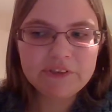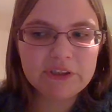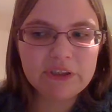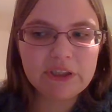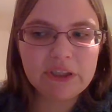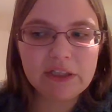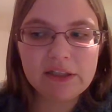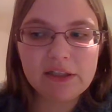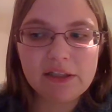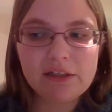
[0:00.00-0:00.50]

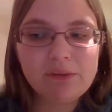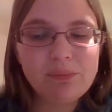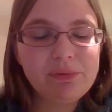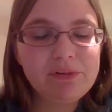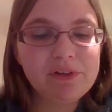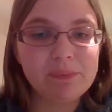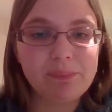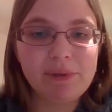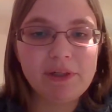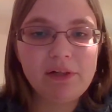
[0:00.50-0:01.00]
then there
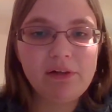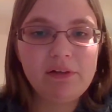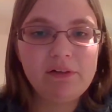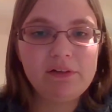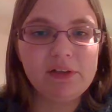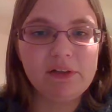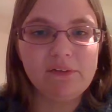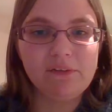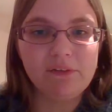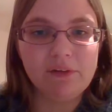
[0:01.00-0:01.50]
was the
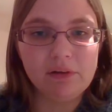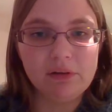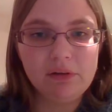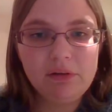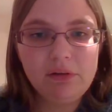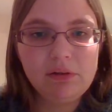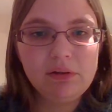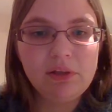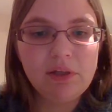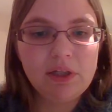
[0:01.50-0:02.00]
parenting
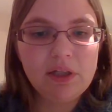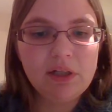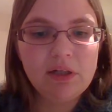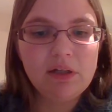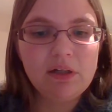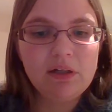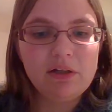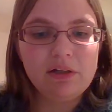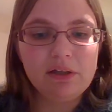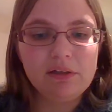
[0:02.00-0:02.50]
thing.
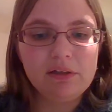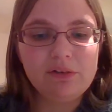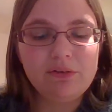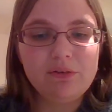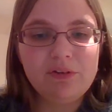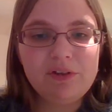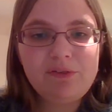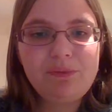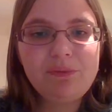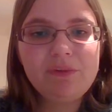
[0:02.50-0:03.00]

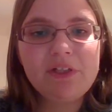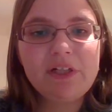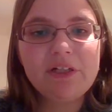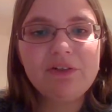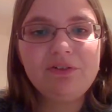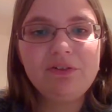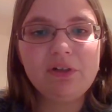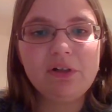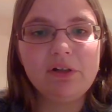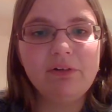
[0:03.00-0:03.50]
So this was
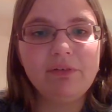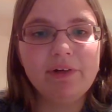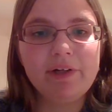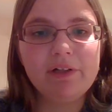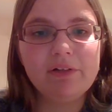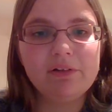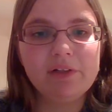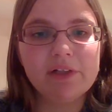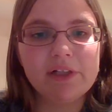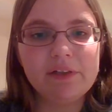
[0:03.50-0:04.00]
actually a
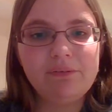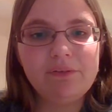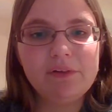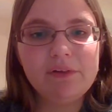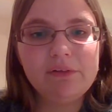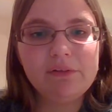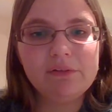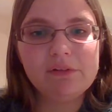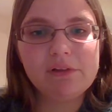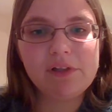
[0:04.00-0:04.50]
grade
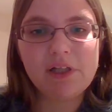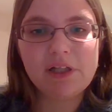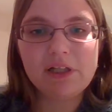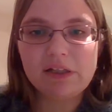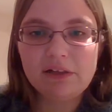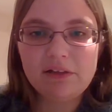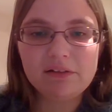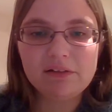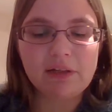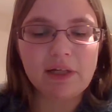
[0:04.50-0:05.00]
11
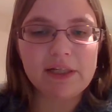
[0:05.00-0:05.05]
class.